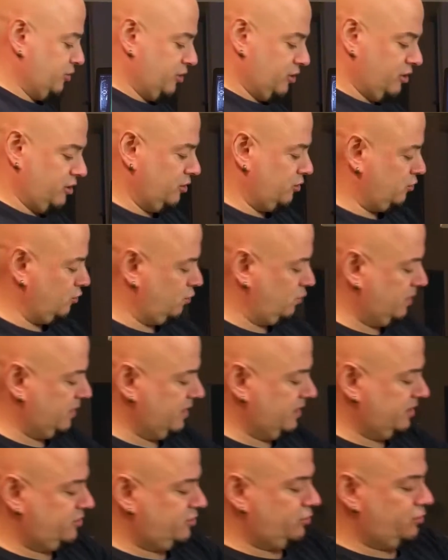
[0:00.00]
what you're going to do
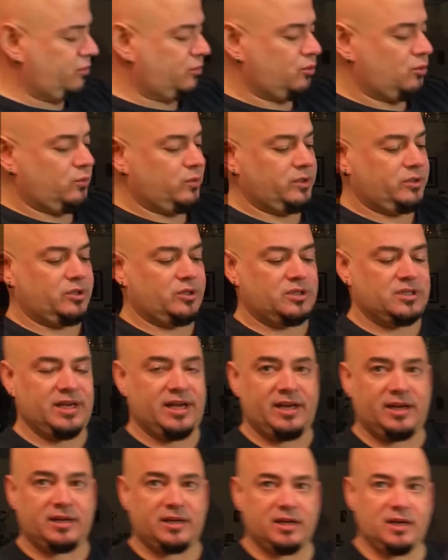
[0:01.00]
is you're going to
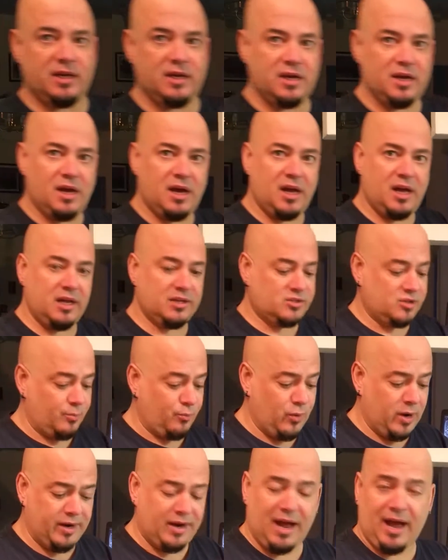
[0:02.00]
take
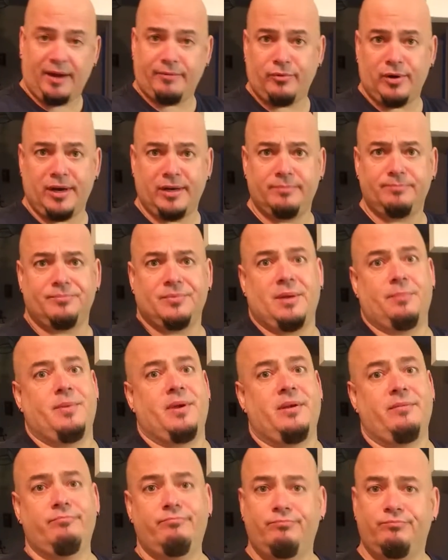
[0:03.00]
some Red Hot, right? I
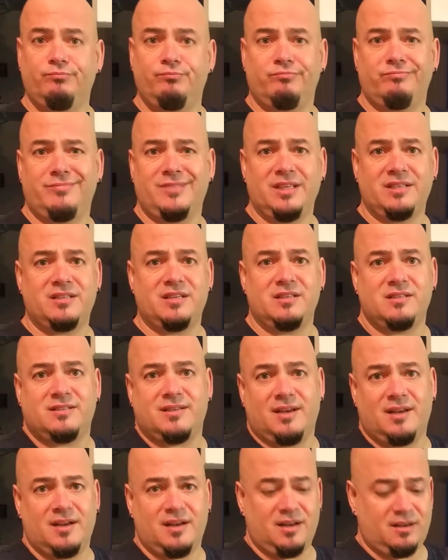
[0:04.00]
mean, this
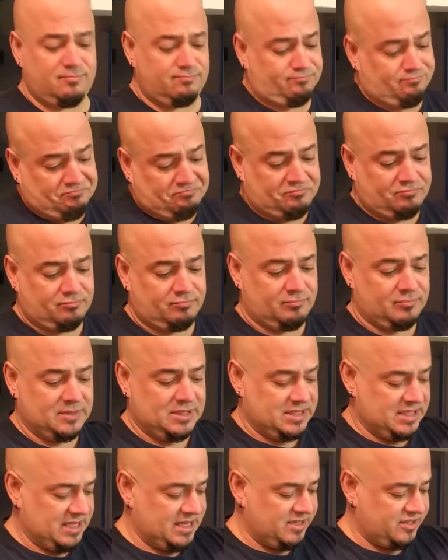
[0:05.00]
is
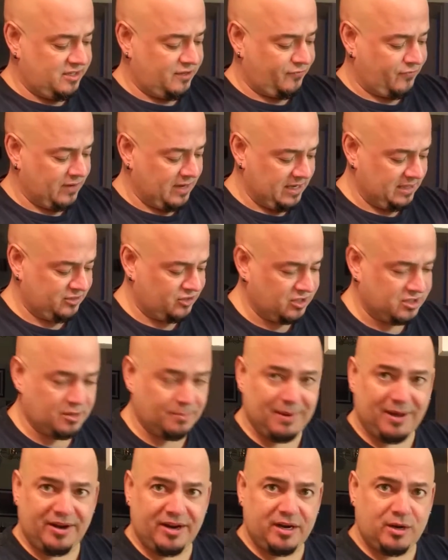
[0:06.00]
easy to find just
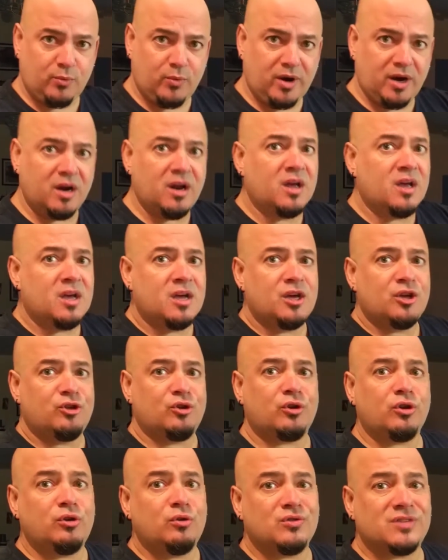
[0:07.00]
about anywhere.
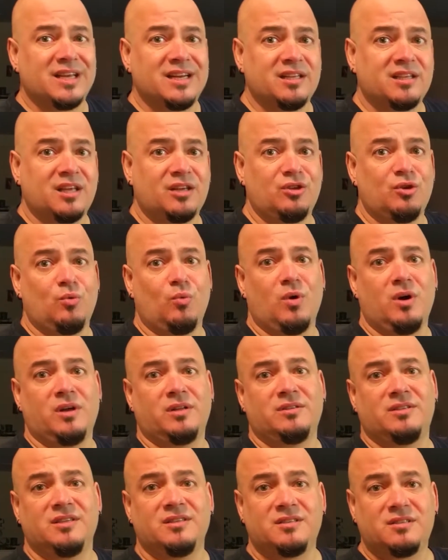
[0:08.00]
You can use anything you
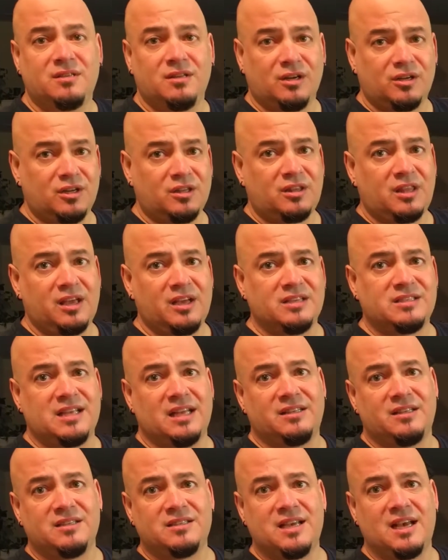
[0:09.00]
want. The good thing is
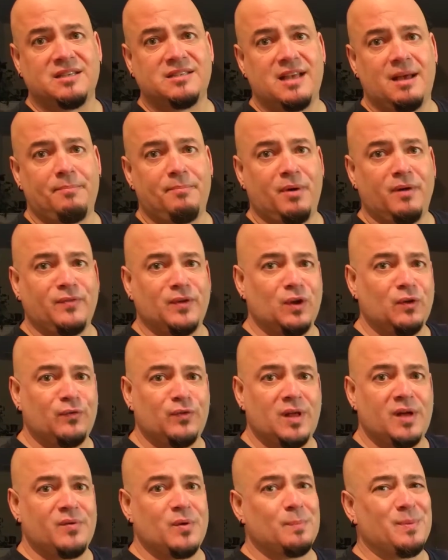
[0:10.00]
that this has that buffalo
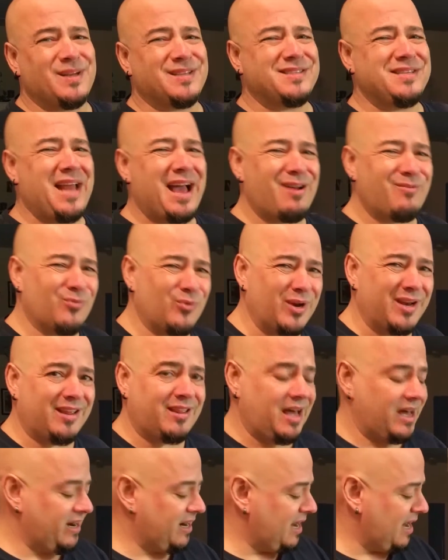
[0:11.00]
flavor, but it's not
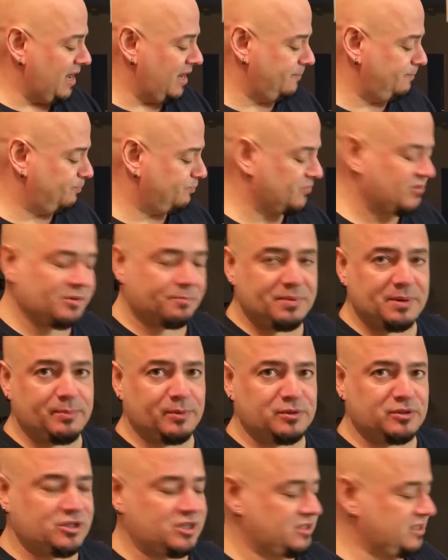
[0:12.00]
really that hot. Some
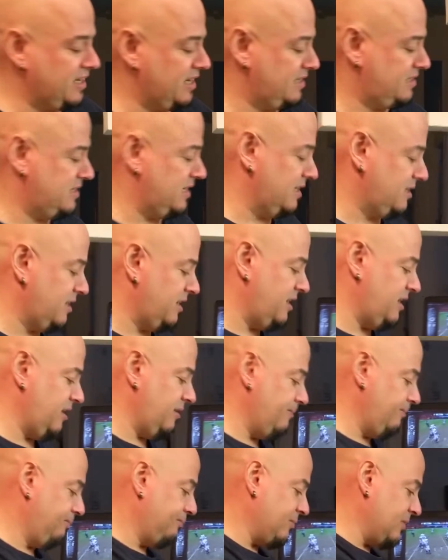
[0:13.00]
people just can't take the
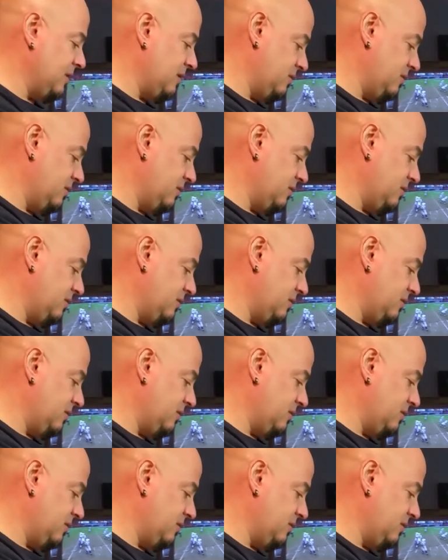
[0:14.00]
heat.